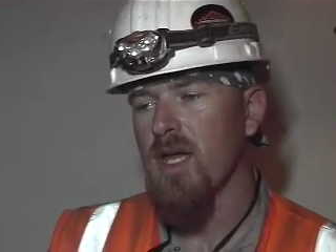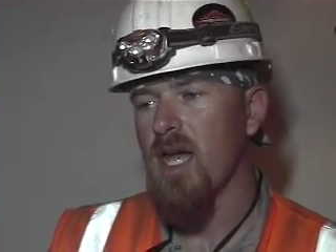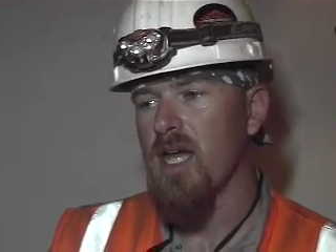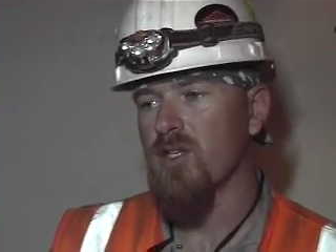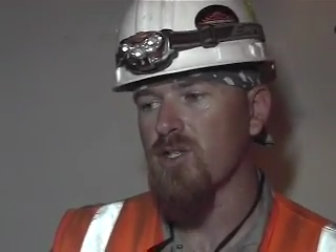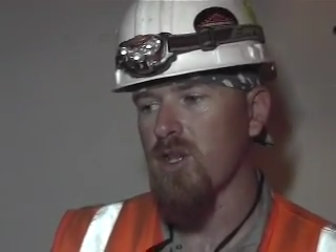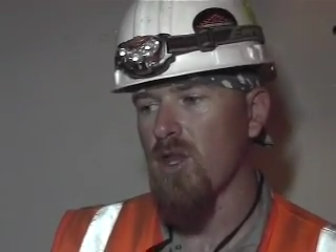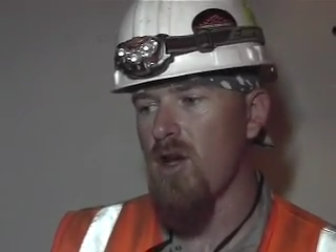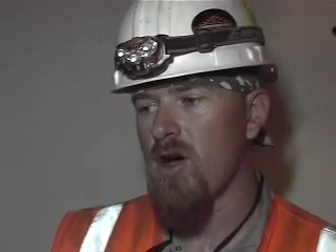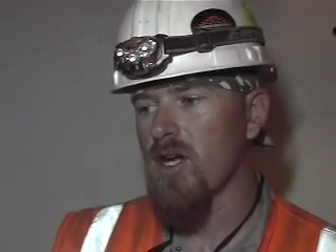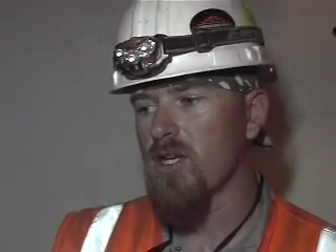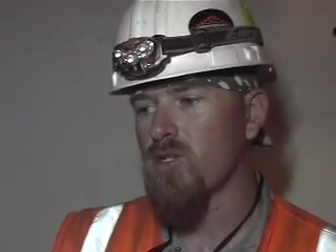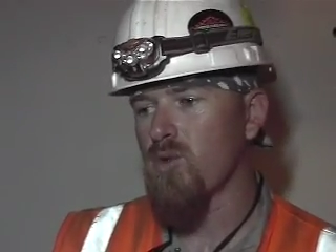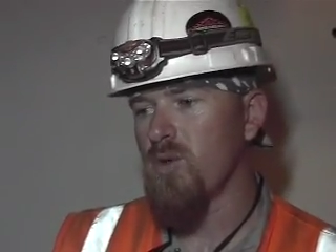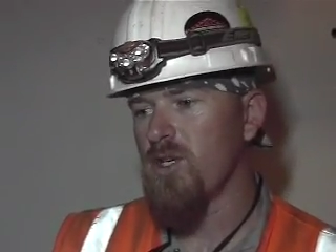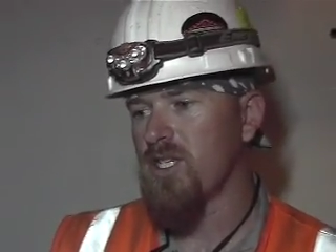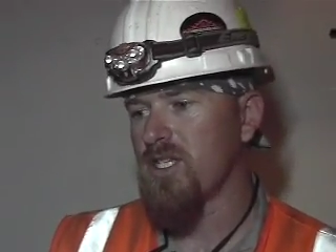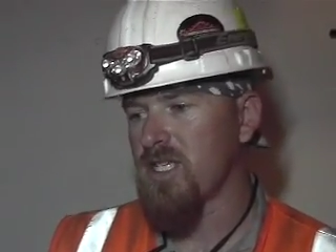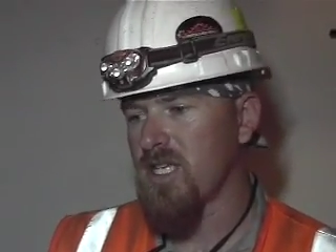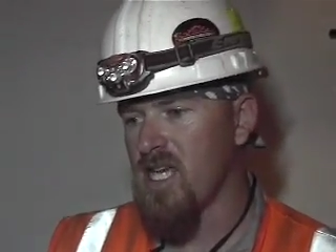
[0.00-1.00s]
As long as
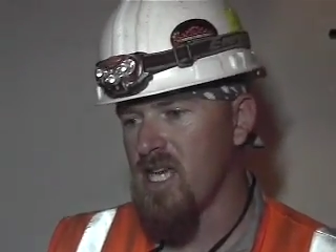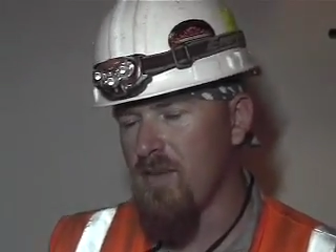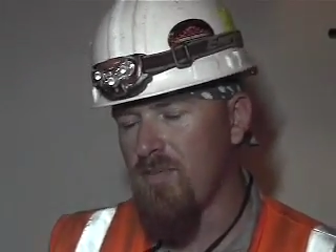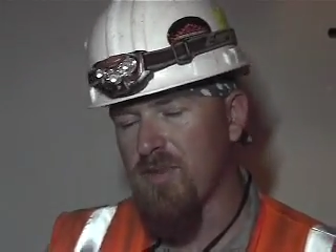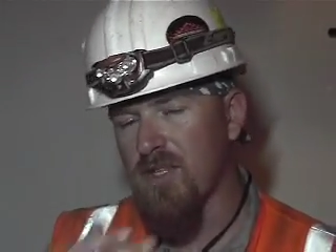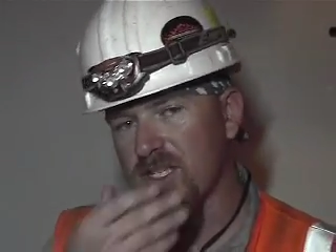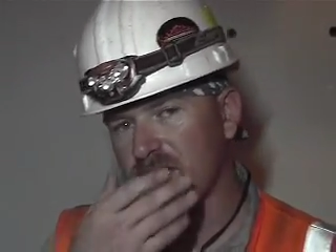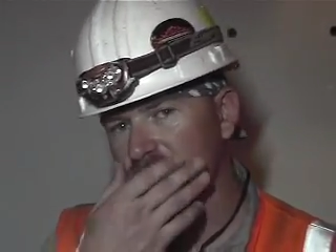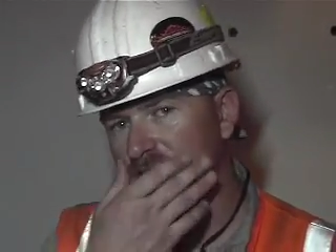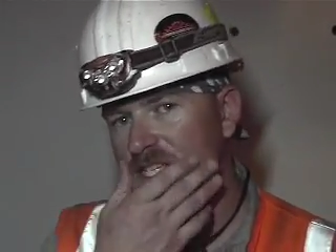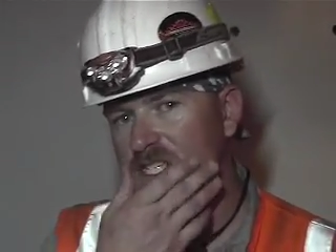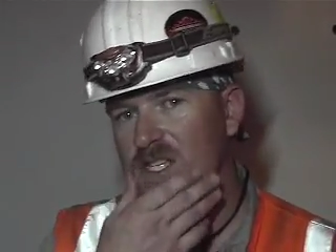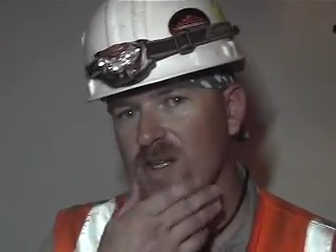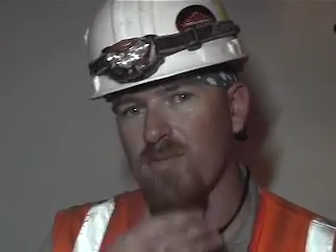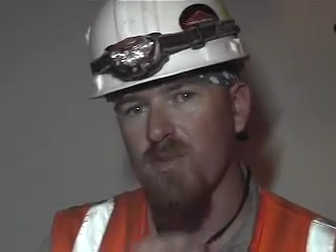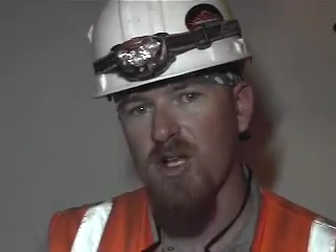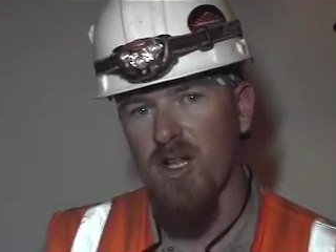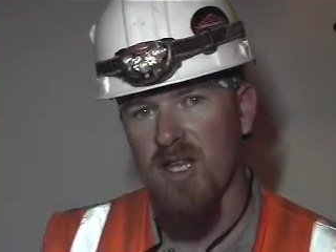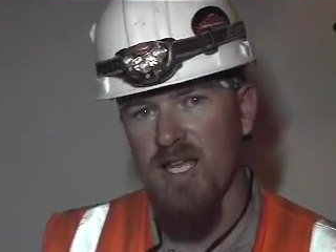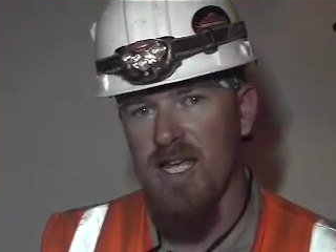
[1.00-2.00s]
we keep the system
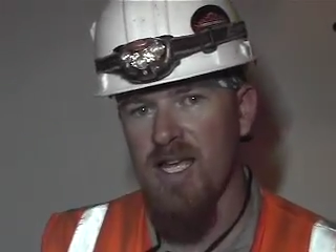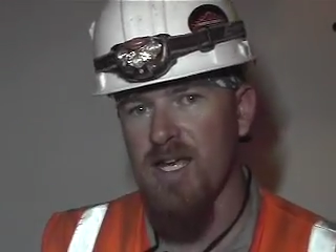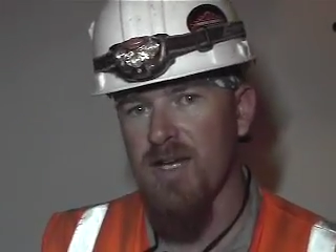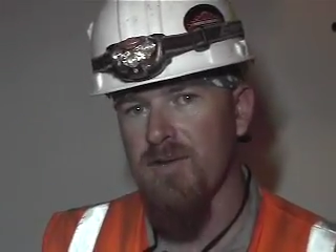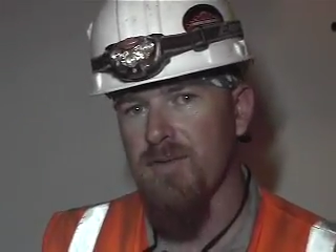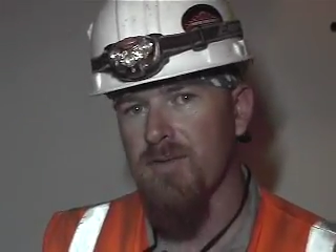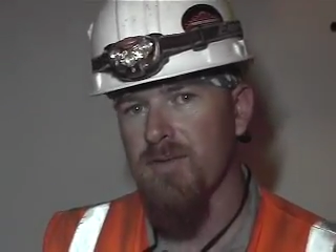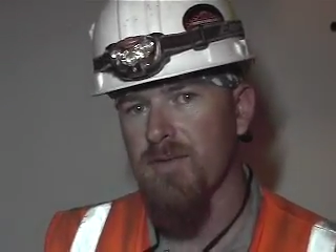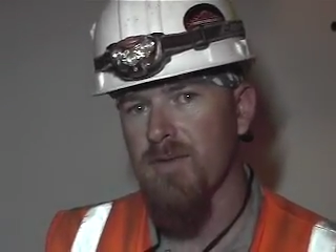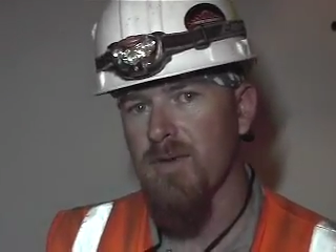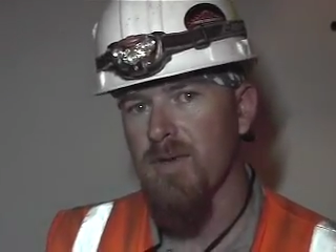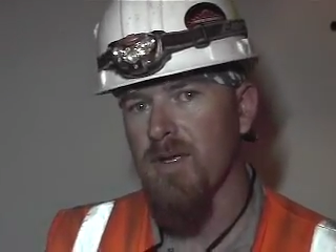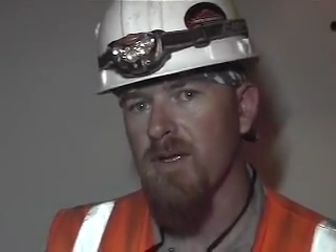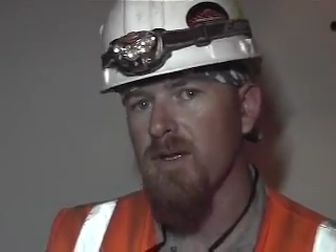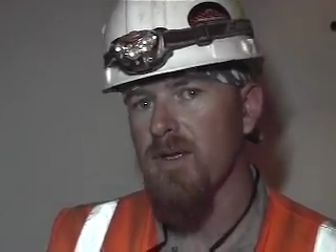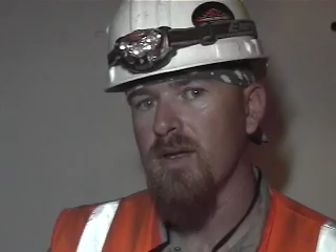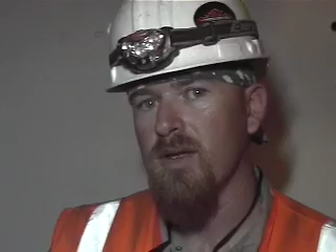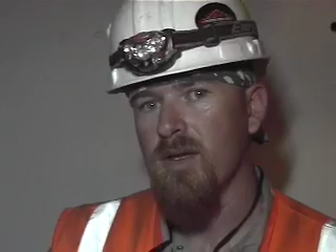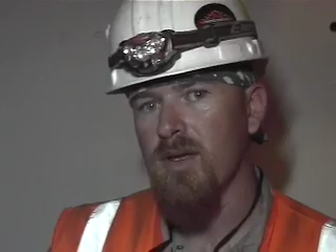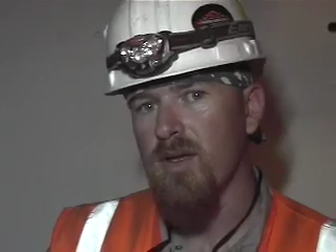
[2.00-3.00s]
clean,
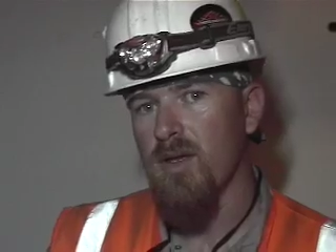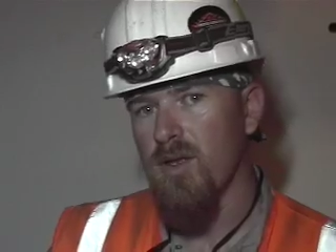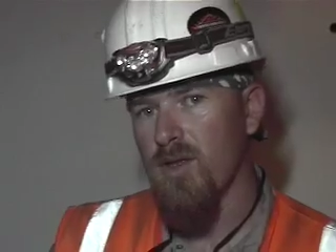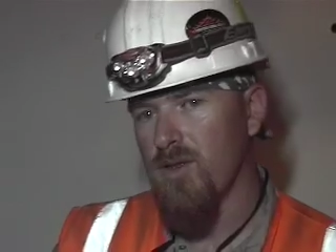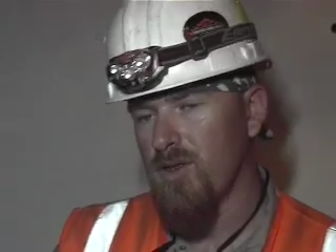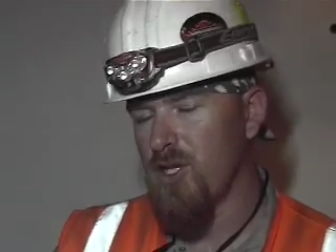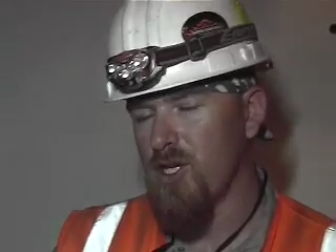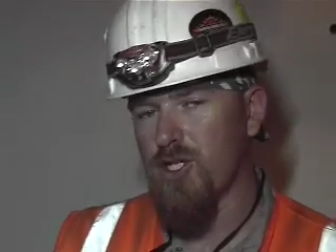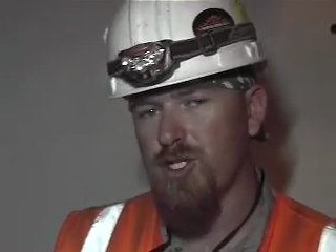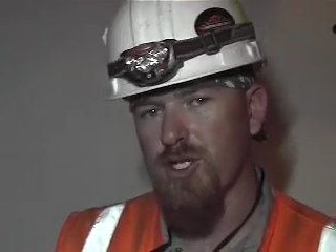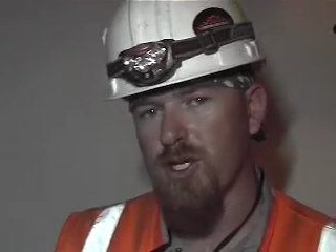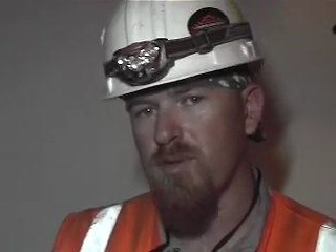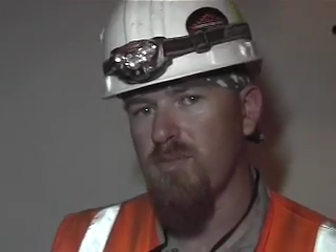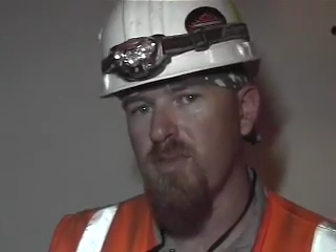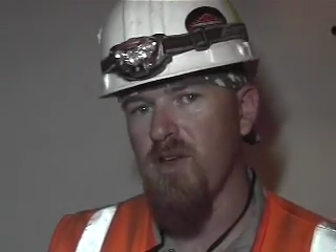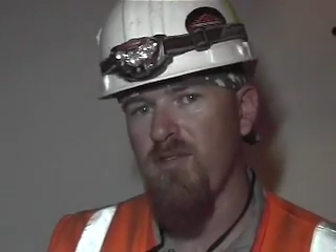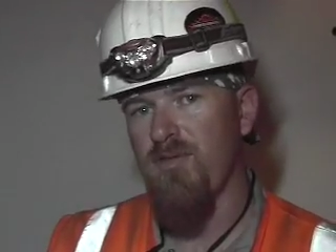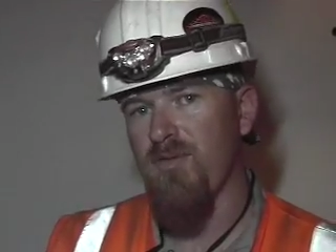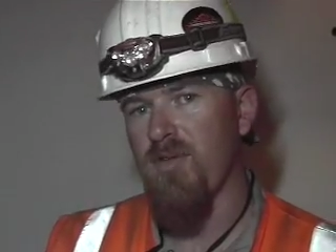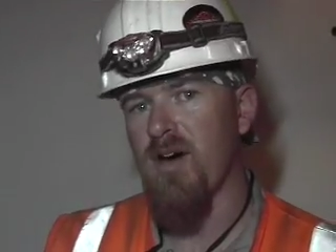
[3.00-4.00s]
this should
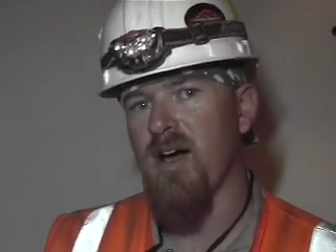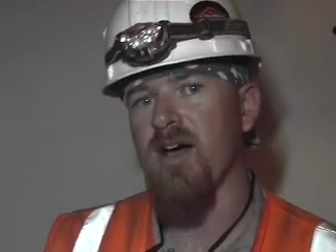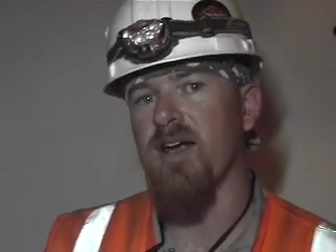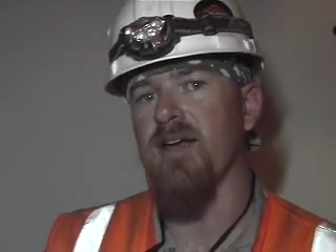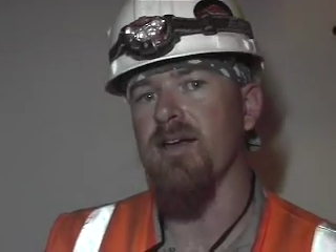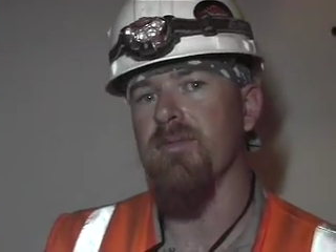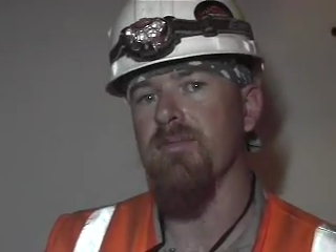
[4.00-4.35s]
be fine.